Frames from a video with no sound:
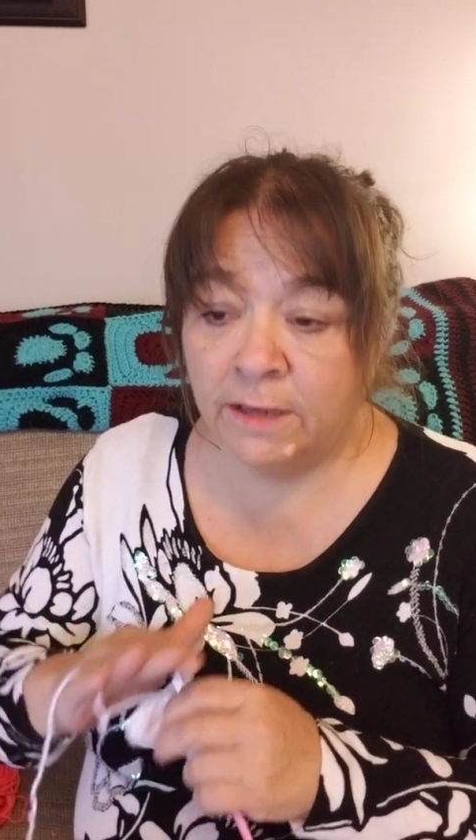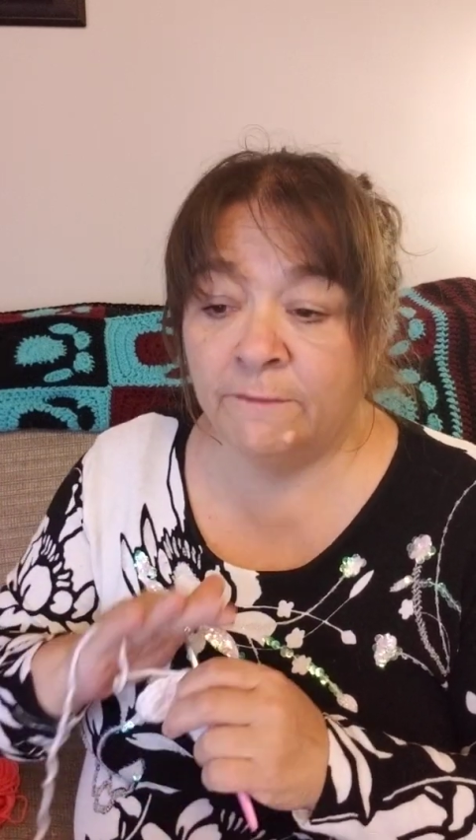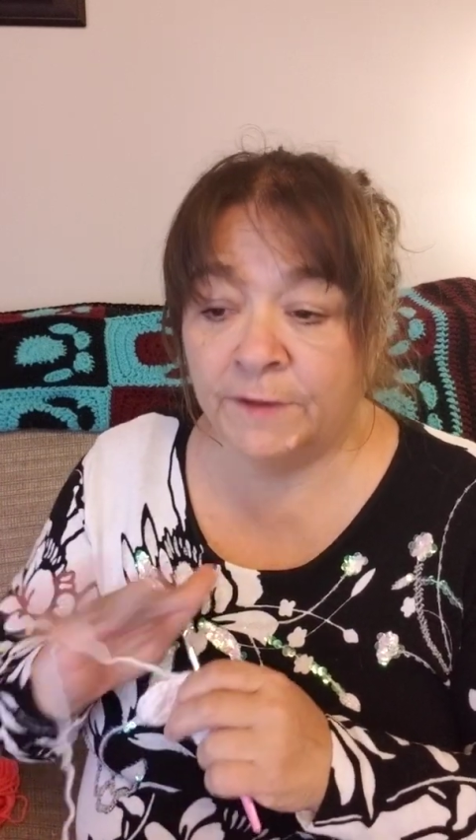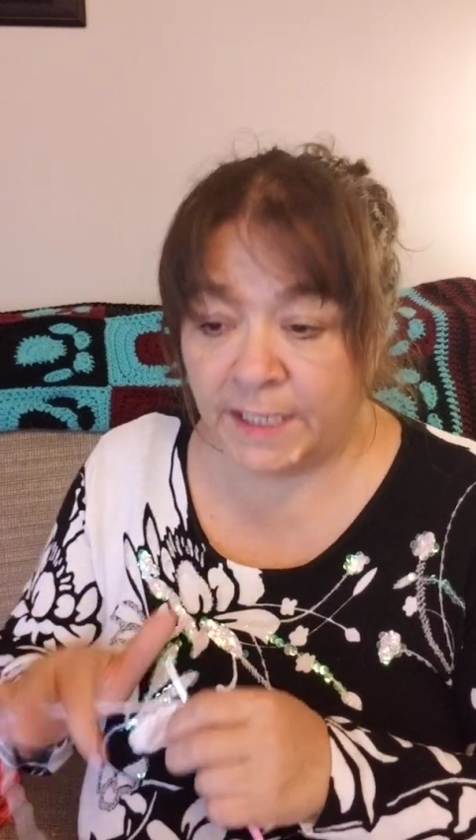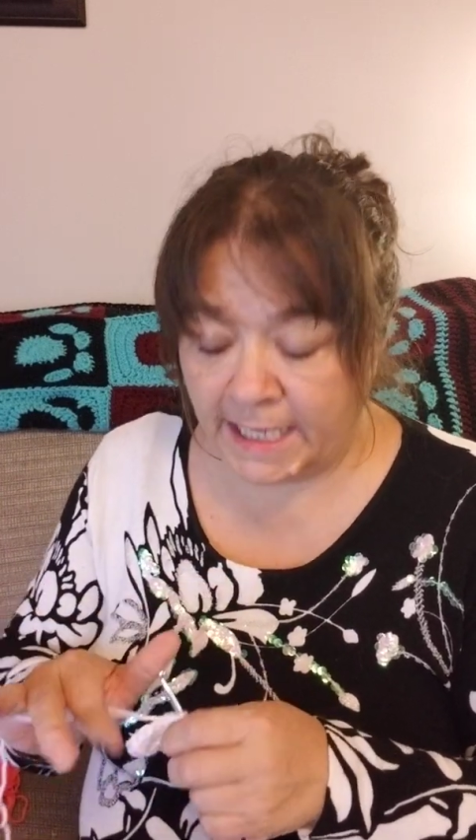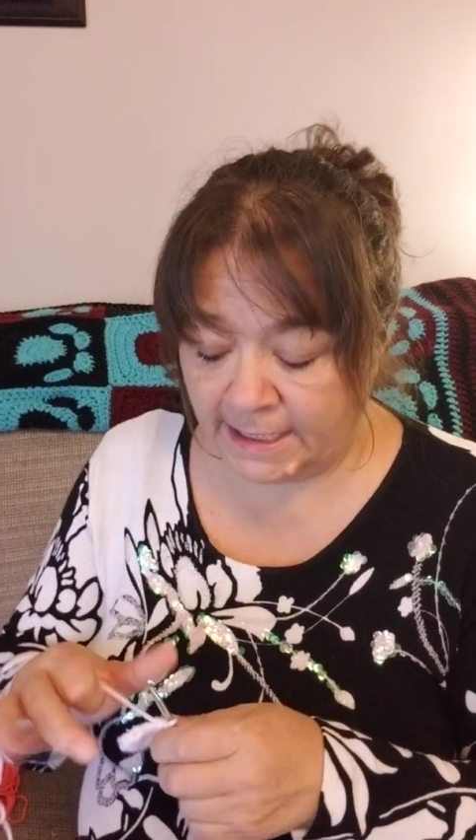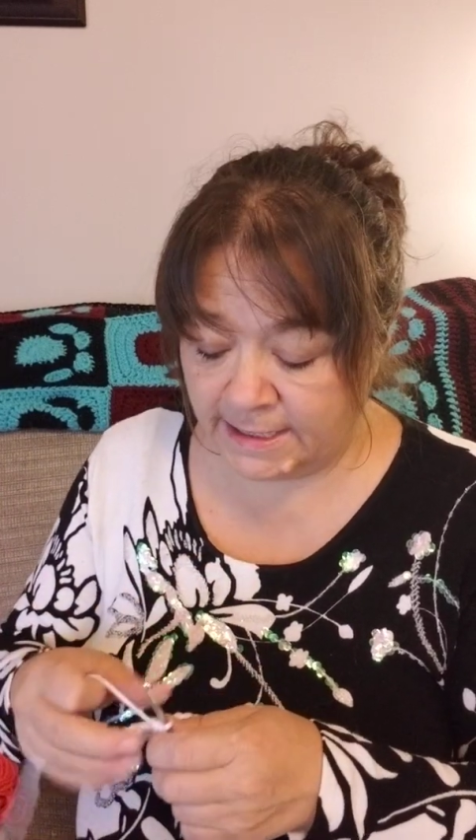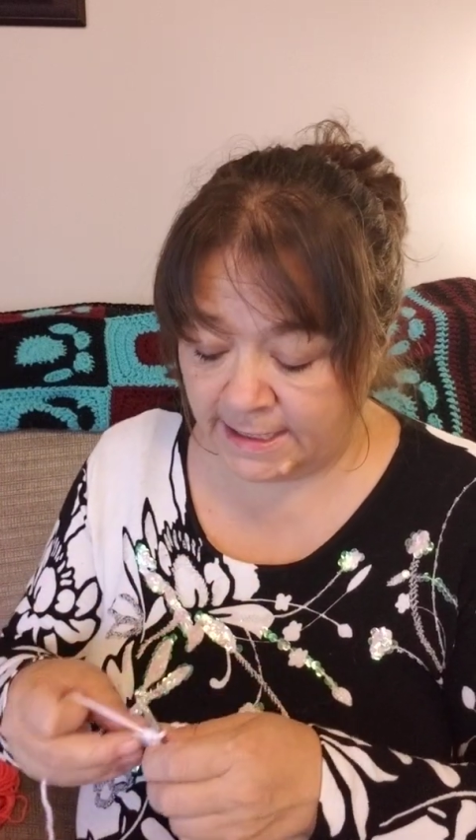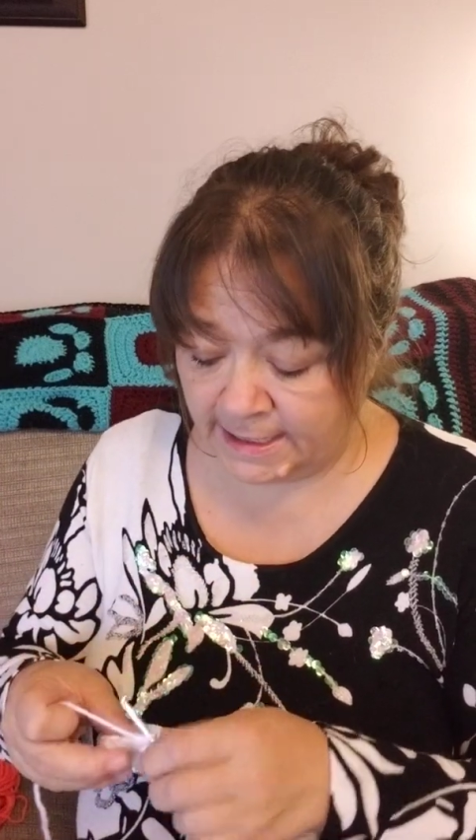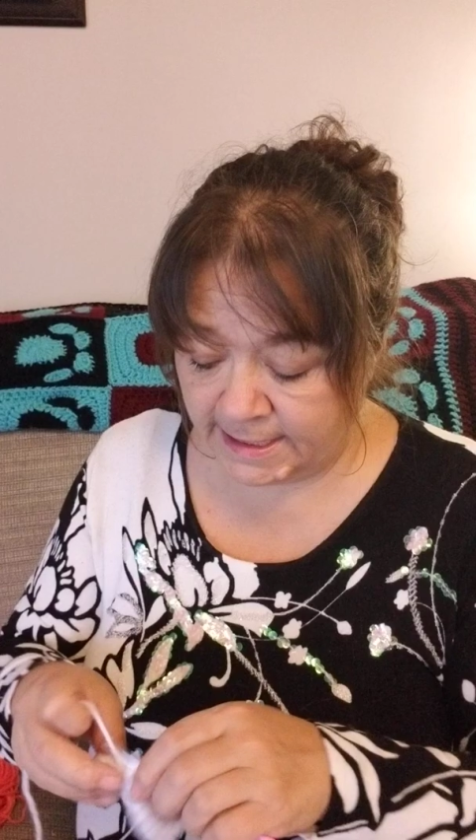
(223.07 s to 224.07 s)
for the next
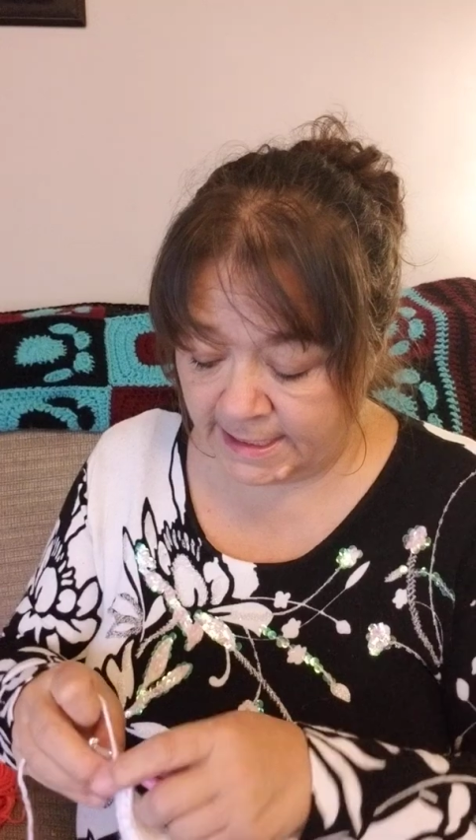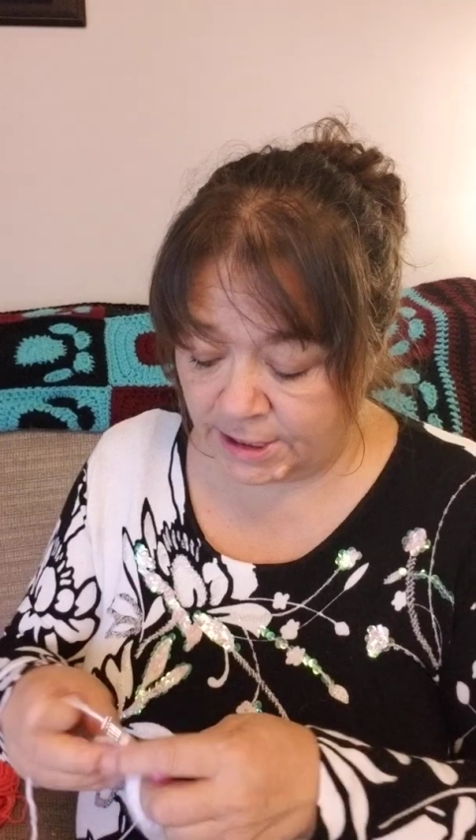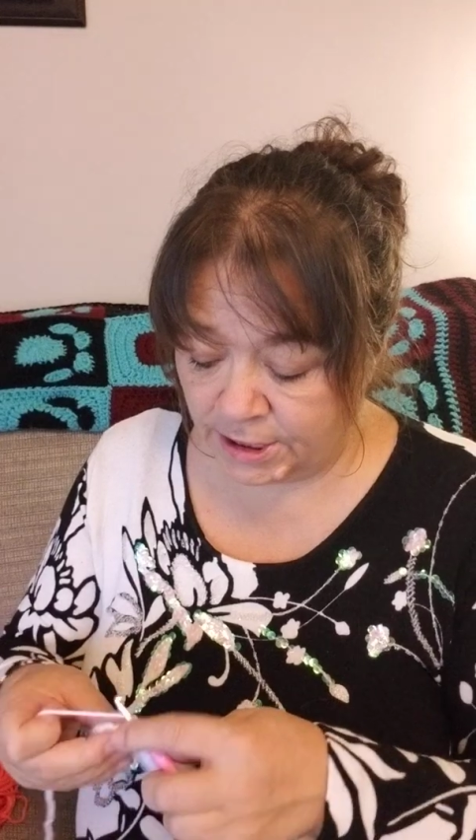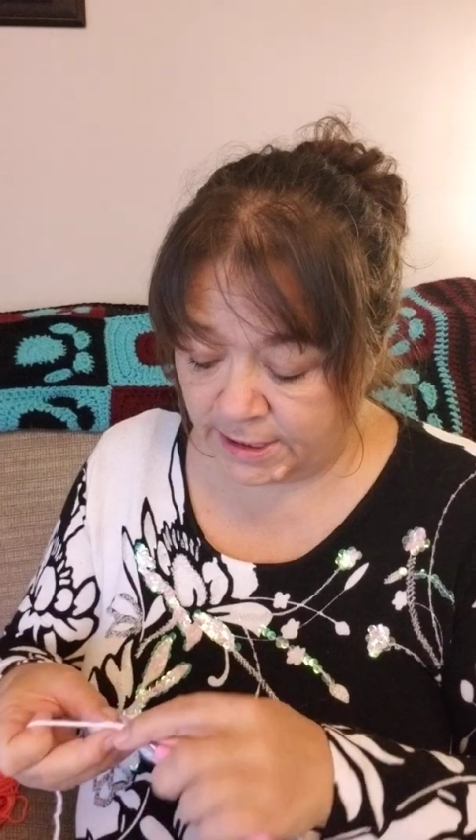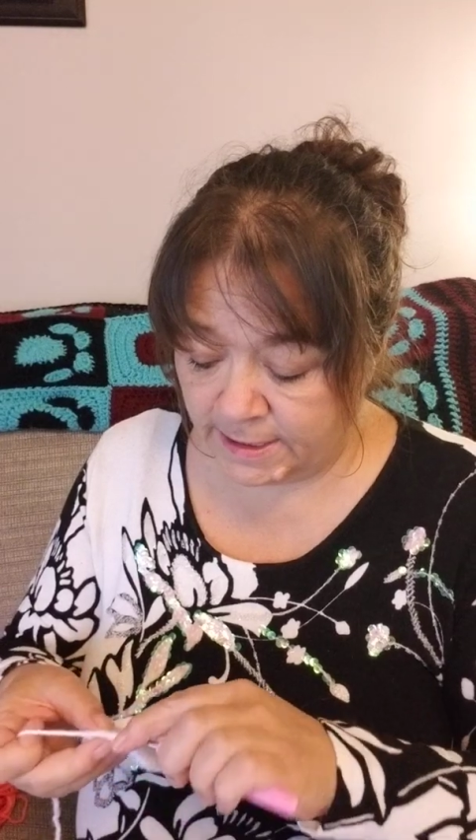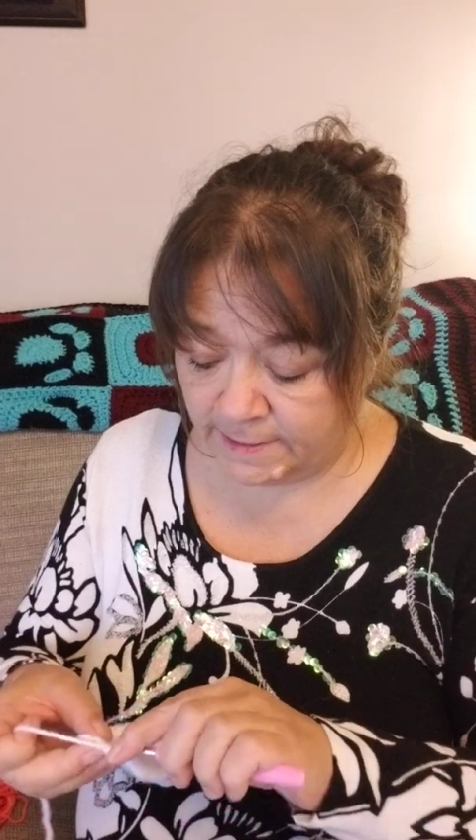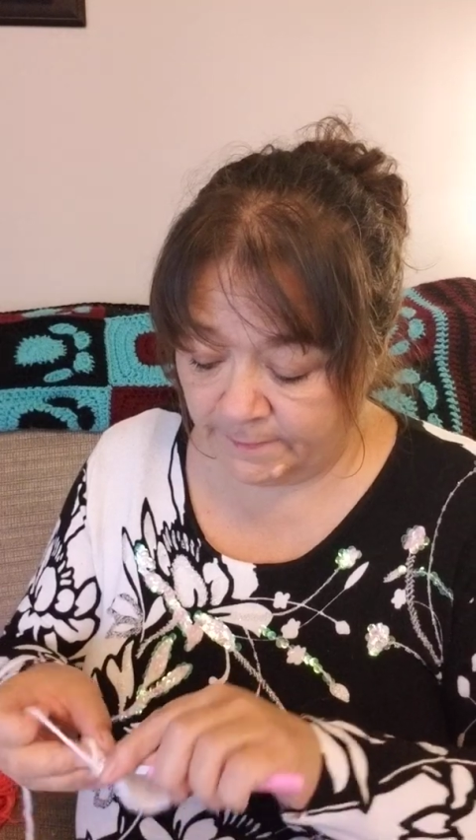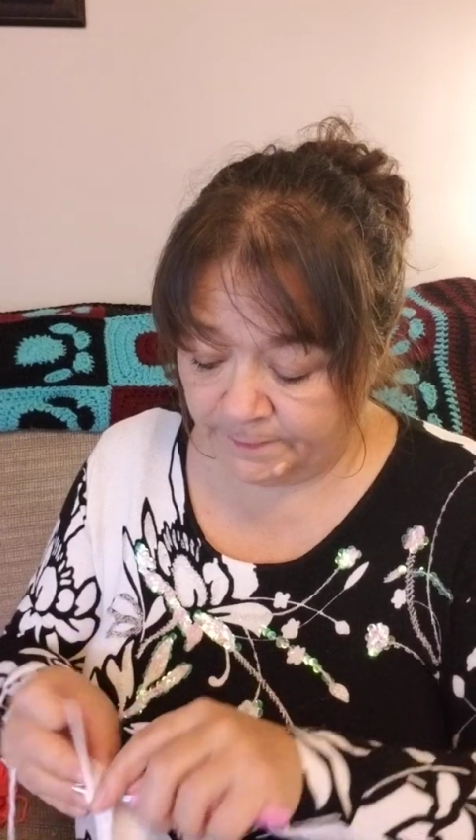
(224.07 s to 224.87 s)
6 stitches.